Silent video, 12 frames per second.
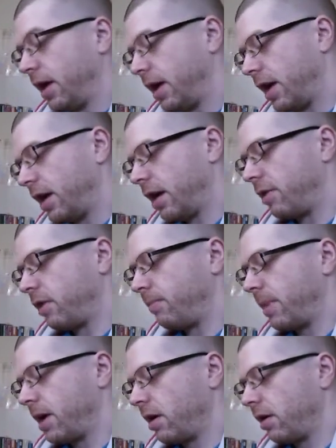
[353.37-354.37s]
In another,
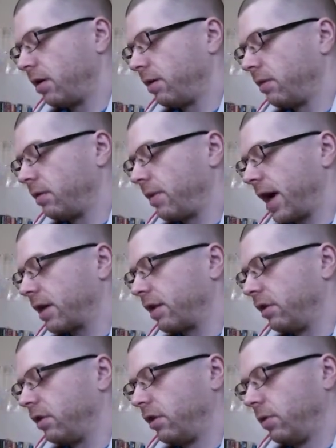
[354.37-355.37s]
men are
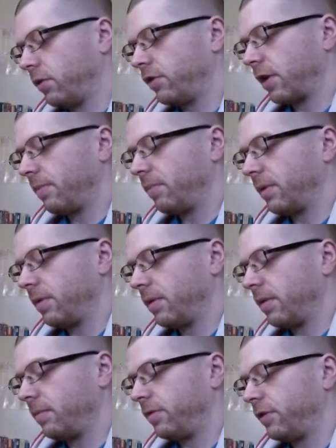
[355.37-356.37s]
directed to do
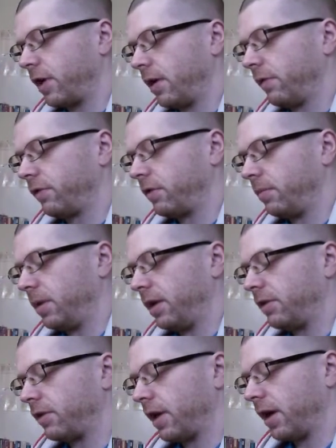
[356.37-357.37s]
something themselves to
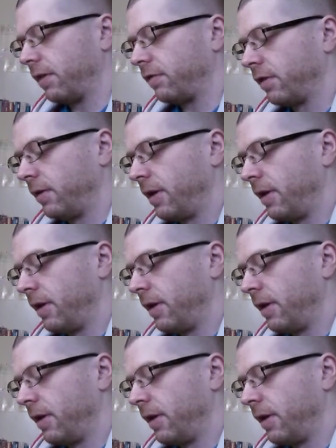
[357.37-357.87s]
be saved.